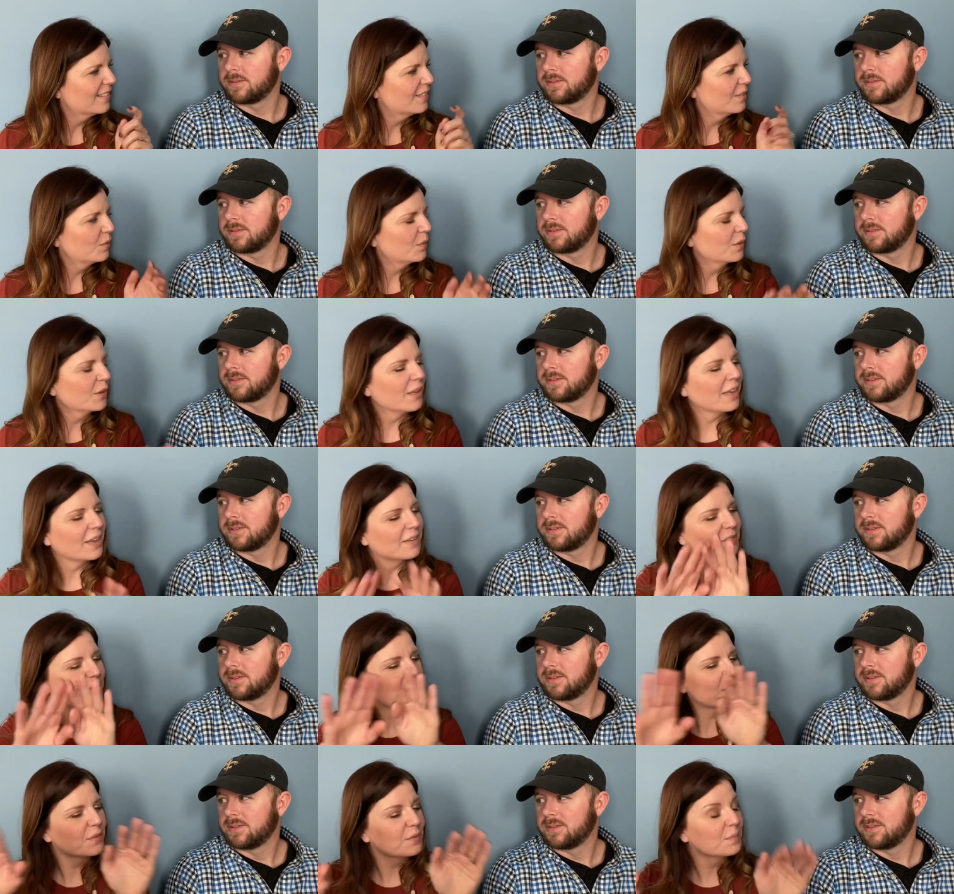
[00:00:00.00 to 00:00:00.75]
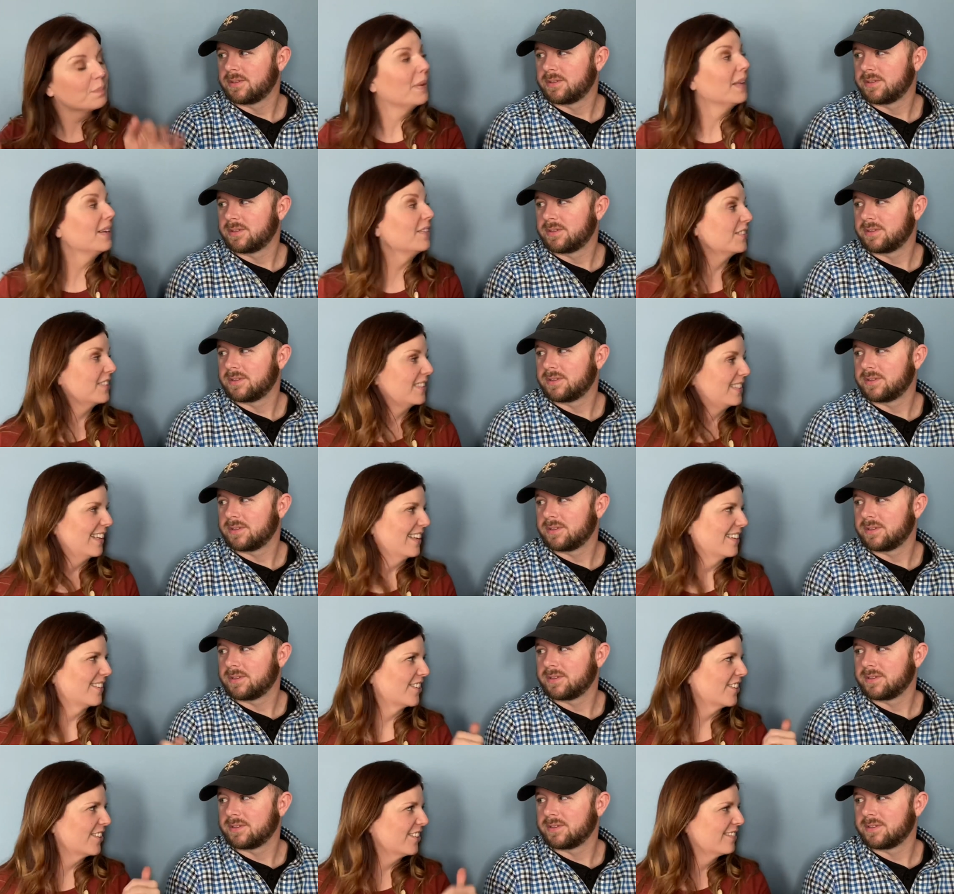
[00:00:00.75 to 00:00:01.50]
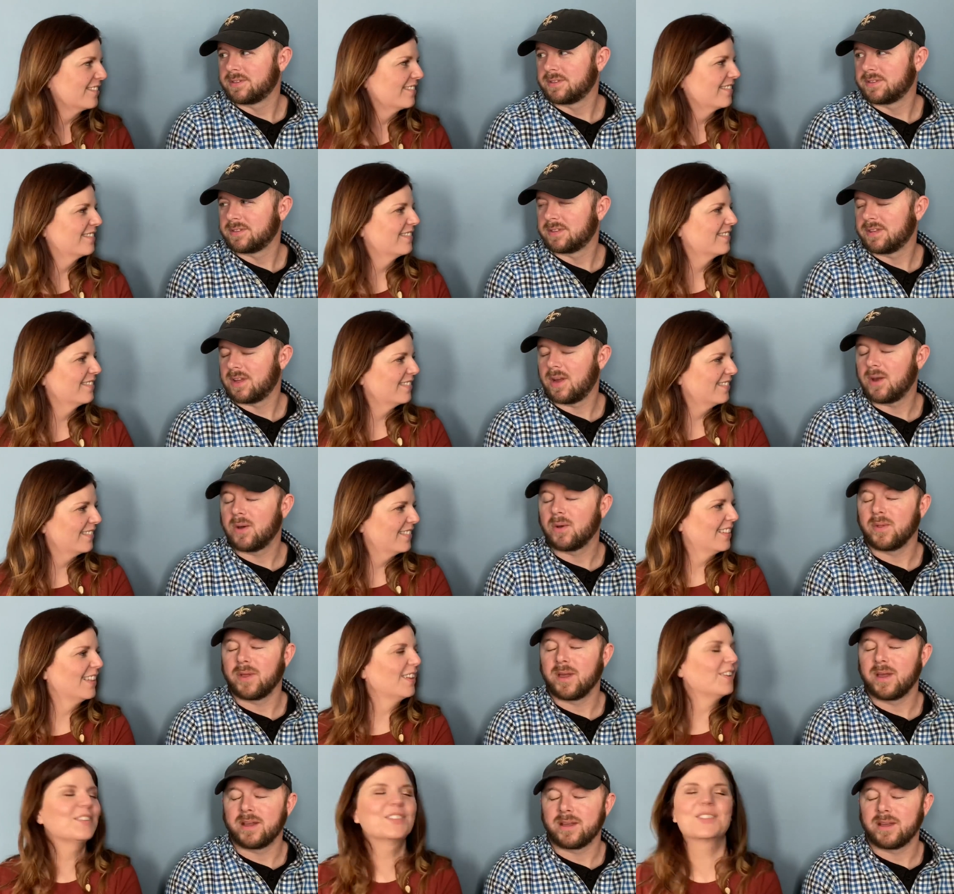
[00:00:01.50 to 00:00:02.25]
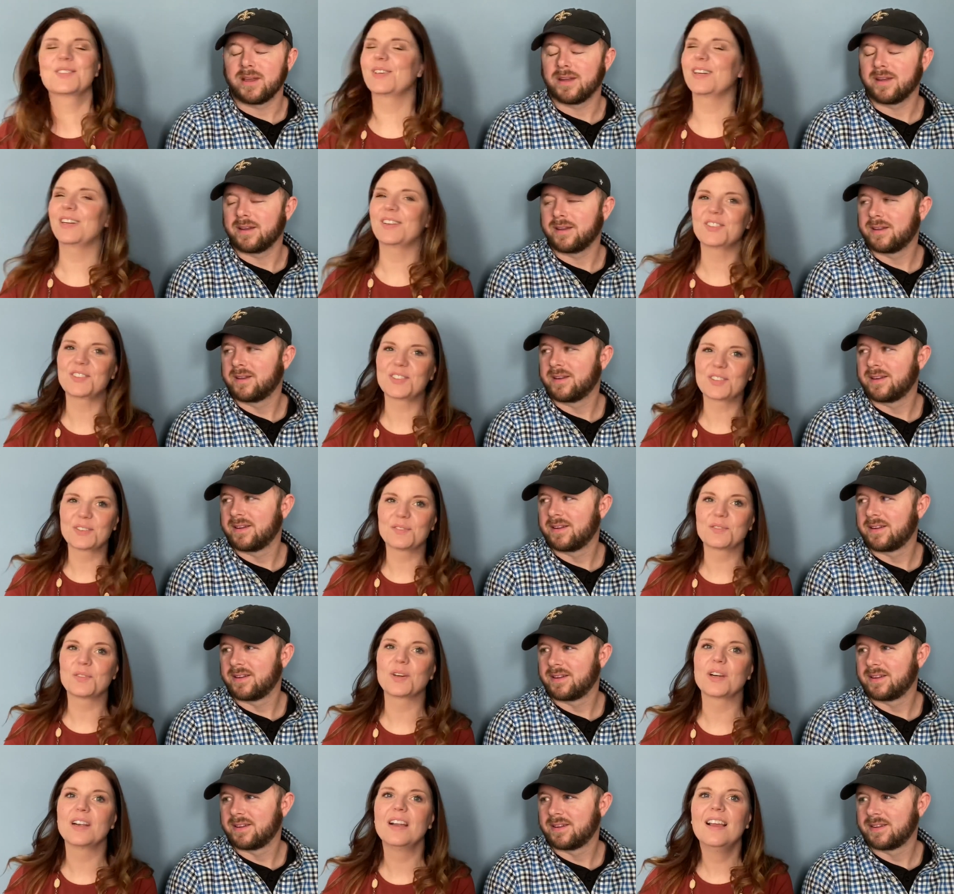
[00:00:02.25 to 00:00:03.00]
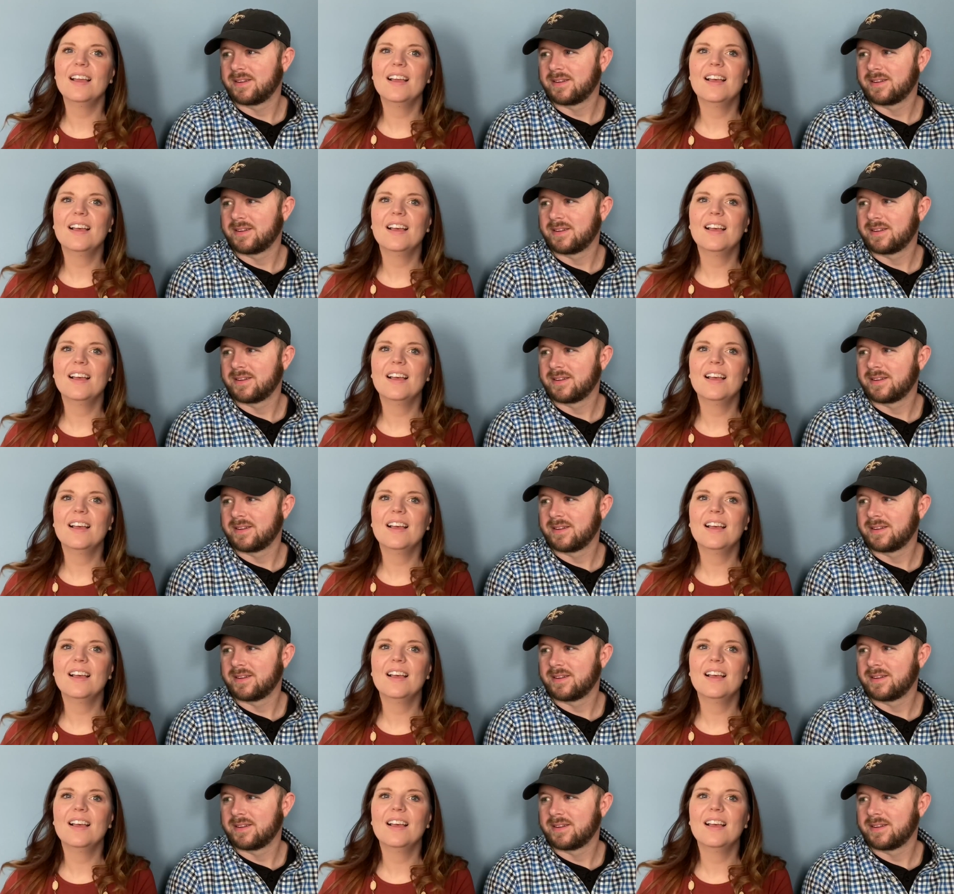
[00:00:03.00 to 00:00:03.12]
Speaker 1: where you have to go metal detector. Oh, that was the word I was looking for.